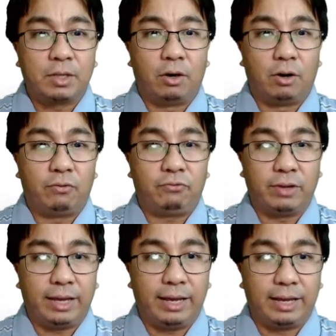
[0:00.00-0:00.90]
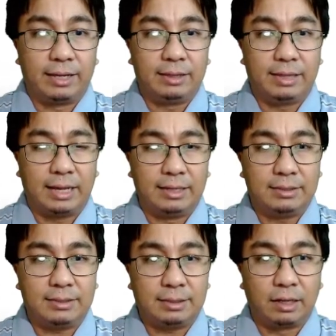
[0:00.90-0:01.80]
of A, that
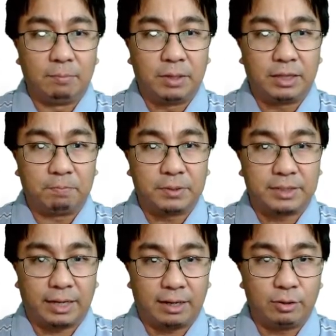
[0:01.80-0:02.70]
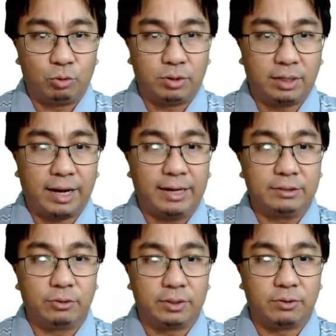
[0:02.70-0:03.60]
is 3 meters per second to the right.
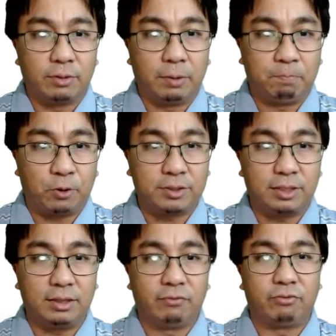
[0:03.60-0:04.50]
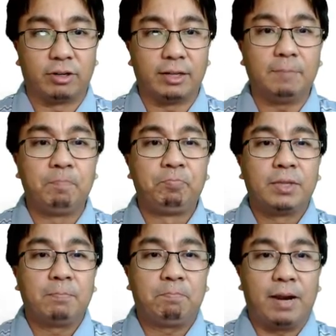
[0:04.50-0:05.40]
So it's going to be positive 3
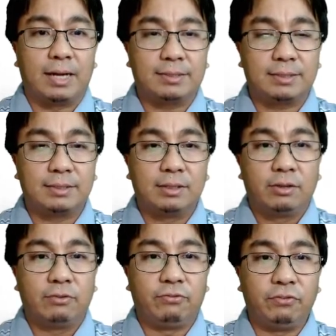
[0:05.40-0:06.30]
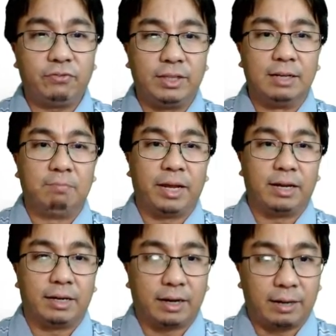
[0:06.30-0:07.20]
plus 15
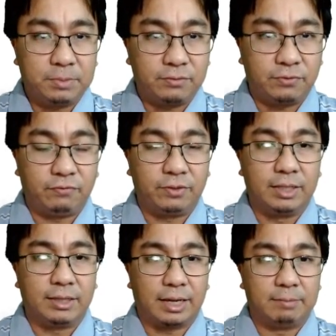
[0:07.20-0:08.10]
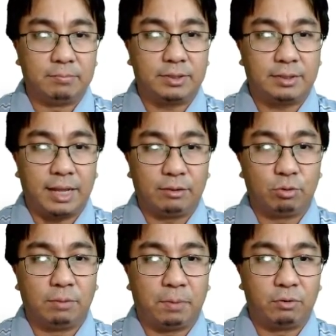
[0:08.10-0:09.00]
megagrams, 15 times 10 to
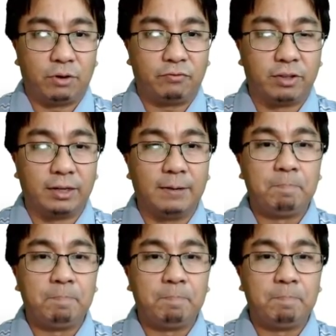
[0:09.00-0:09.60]
the power of 3.